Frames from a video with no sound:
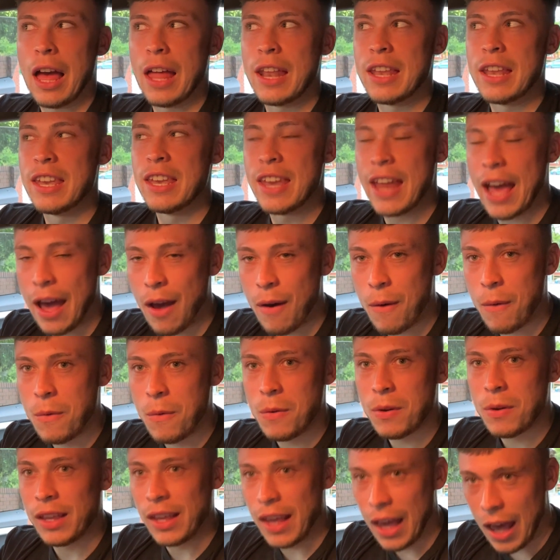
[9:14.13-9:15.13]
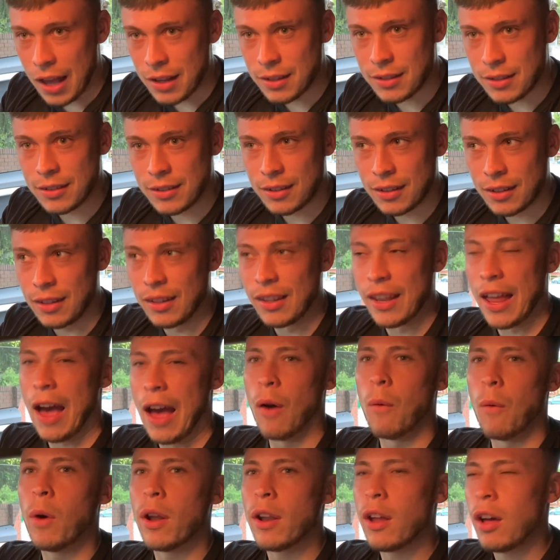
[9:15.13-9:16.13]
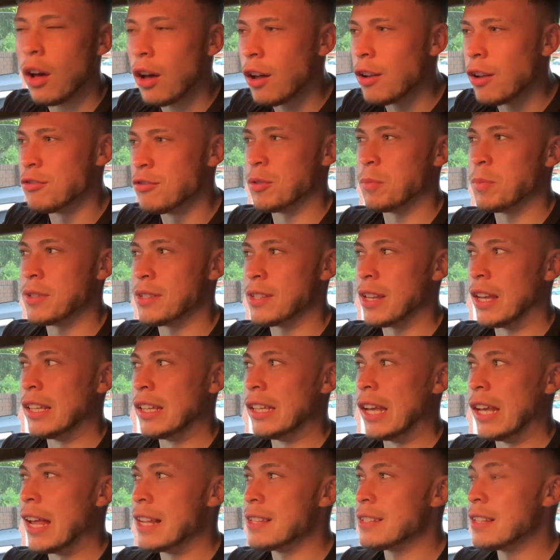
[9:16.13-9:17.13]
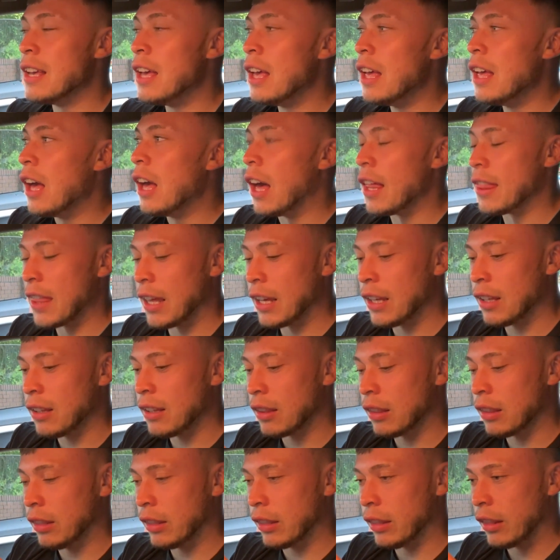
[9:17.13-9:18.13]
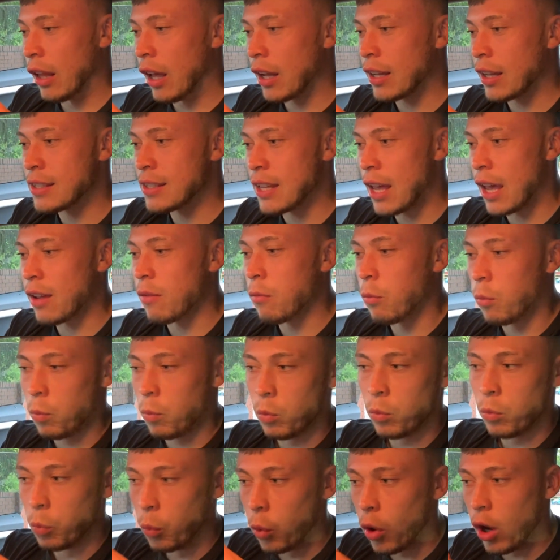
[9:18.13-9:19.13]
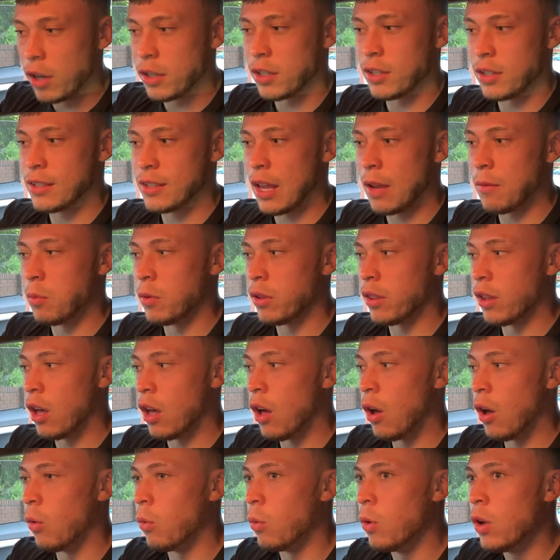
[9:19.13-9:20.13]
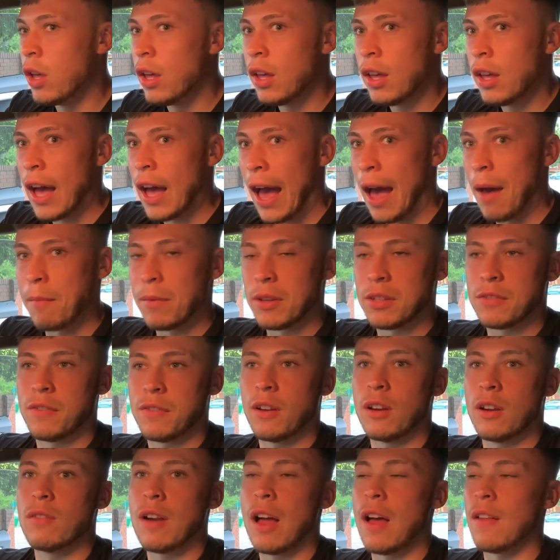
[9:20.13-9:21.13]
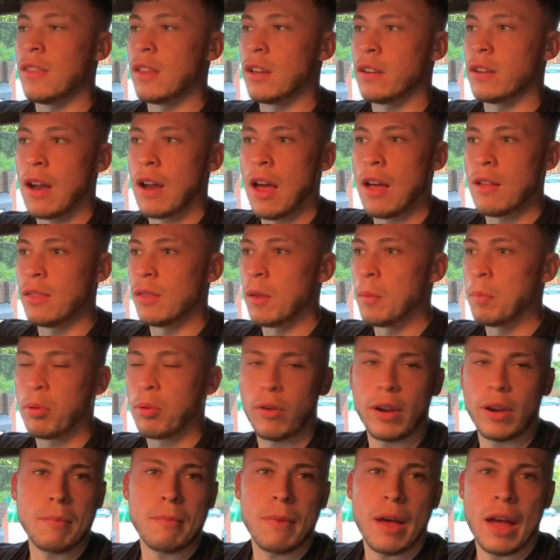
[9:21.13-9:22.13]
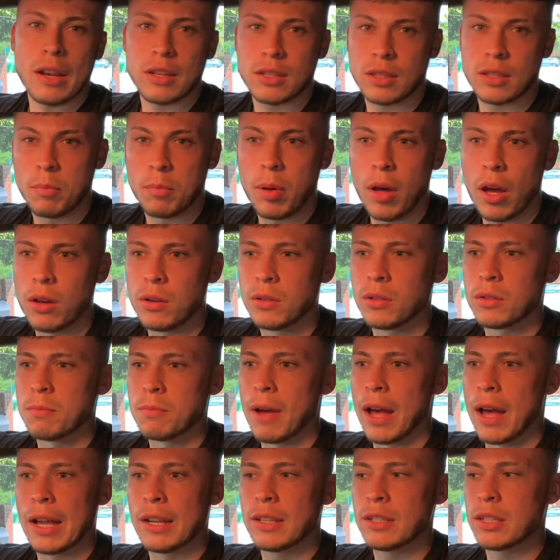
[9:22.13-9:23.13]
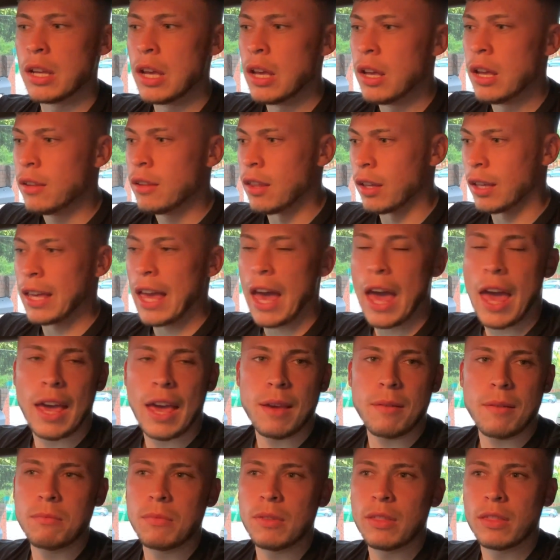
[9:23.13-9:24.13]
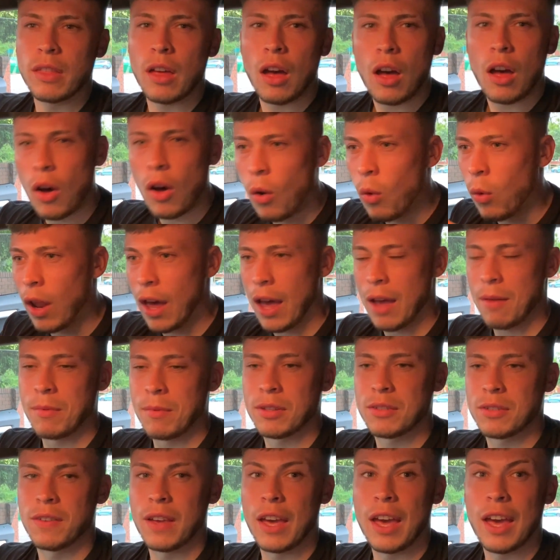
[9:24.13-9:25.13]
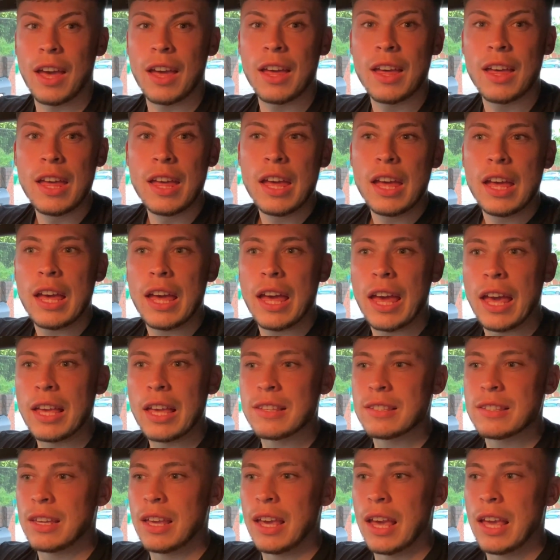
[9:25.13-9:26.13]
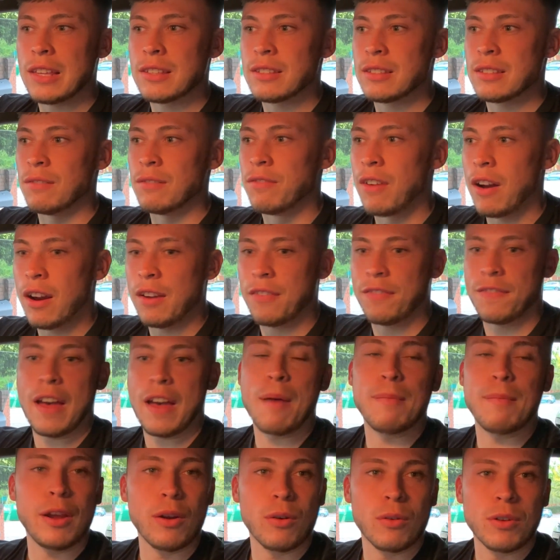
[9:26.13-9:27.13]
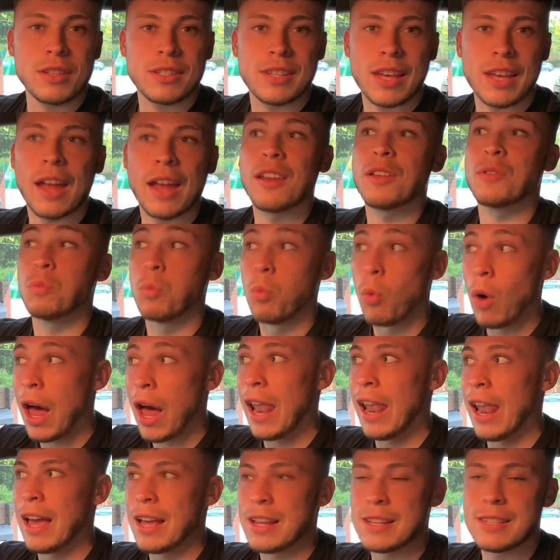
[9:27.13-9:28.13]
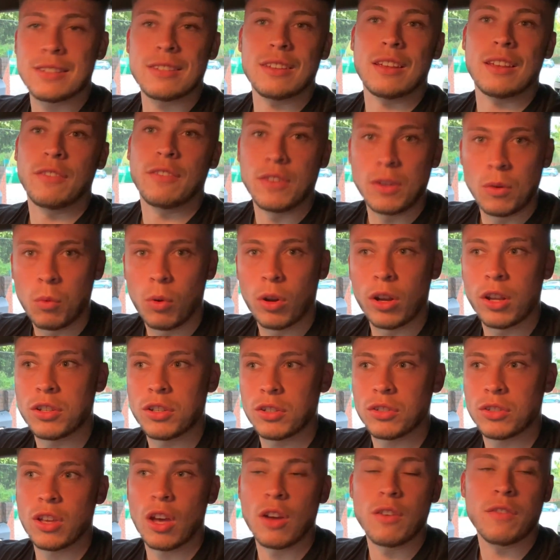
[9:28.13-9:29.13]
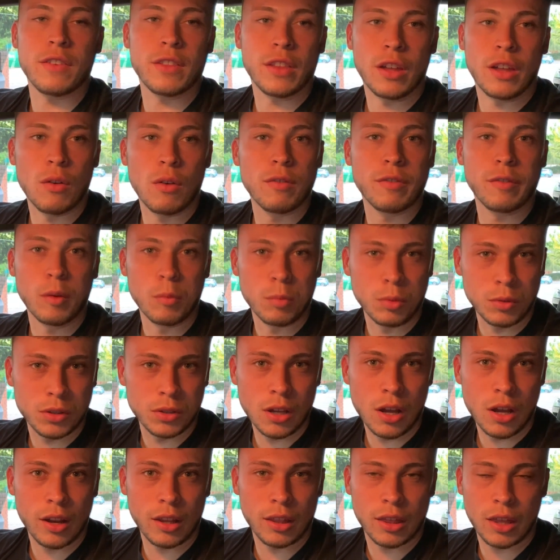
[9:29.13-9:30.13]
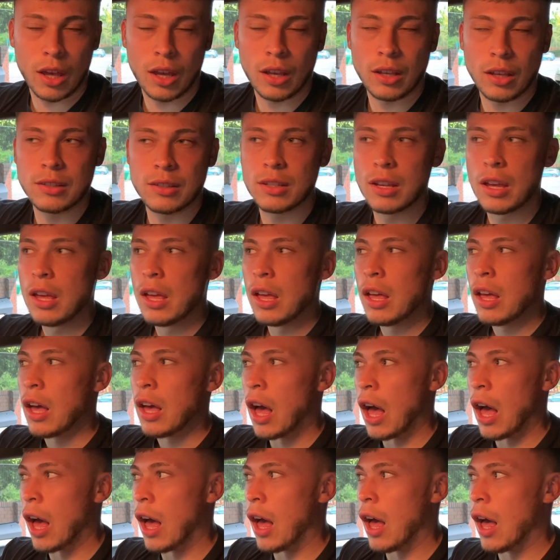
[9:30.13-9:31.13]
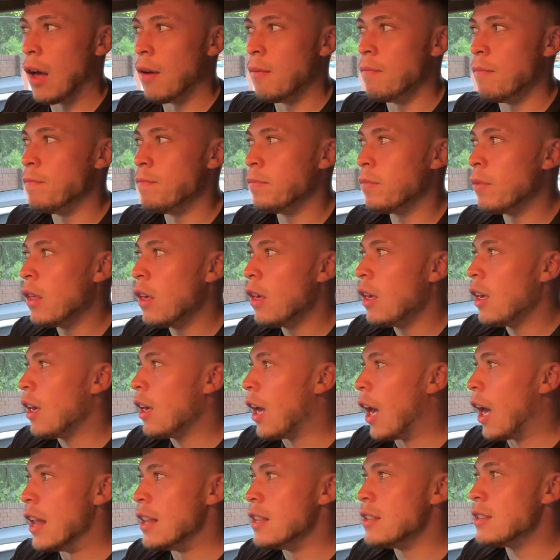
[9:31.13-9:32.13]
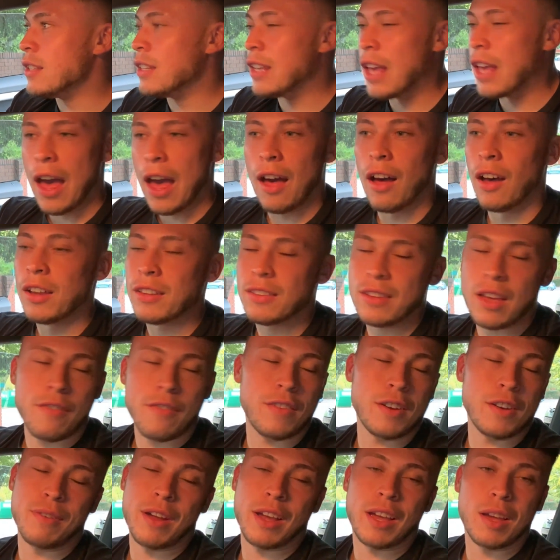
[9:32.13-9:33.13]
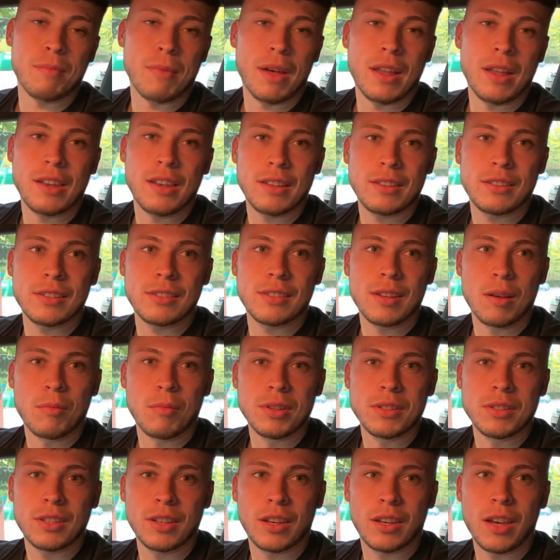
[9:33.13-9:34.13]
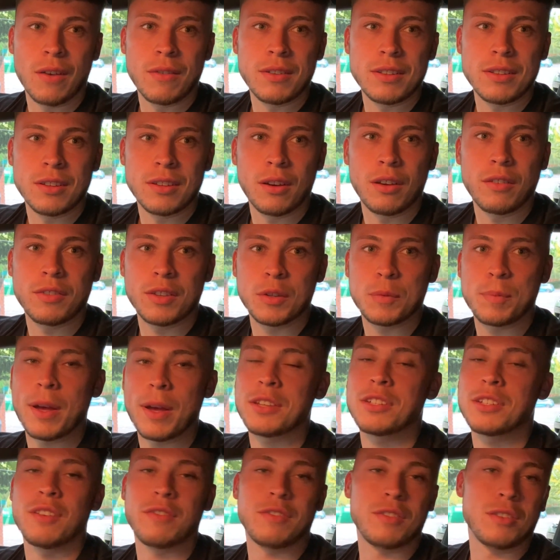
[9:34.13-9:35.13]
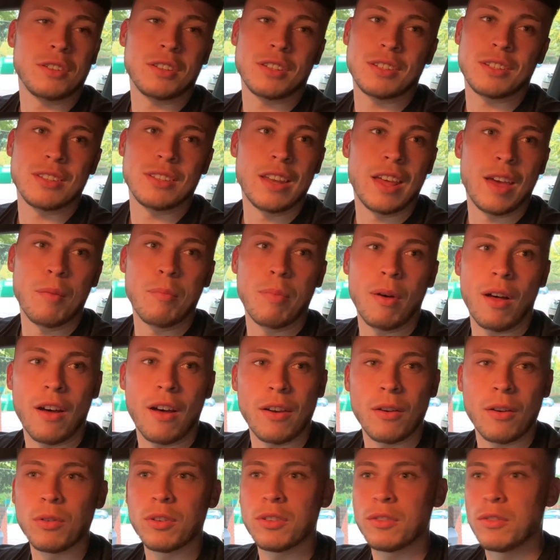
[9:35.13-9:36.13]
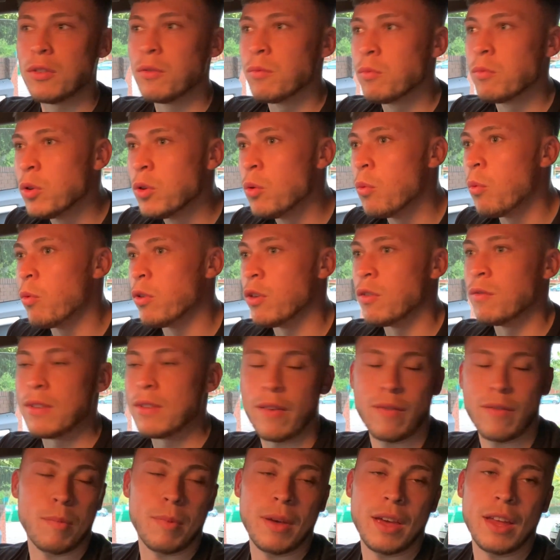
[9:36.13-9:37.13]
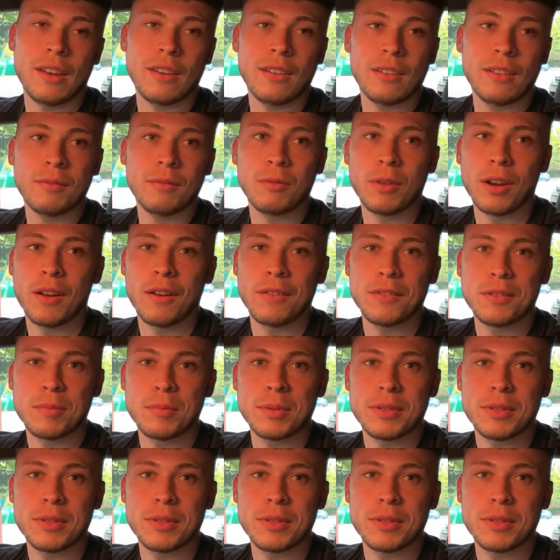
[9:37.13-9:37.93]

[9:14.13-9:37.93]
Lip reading: Now, yes. Now, 100% yes. I think, like I say, what I just said with the whole atmosphere around the ground, the pre-match, the post-match, the game, the whole atmosphere, it's very family orientated, as well as if you want to just go for the whole football side of things. I definitely recommend it to someone to go and do, especially if you're just nearby or you've never been. 100%.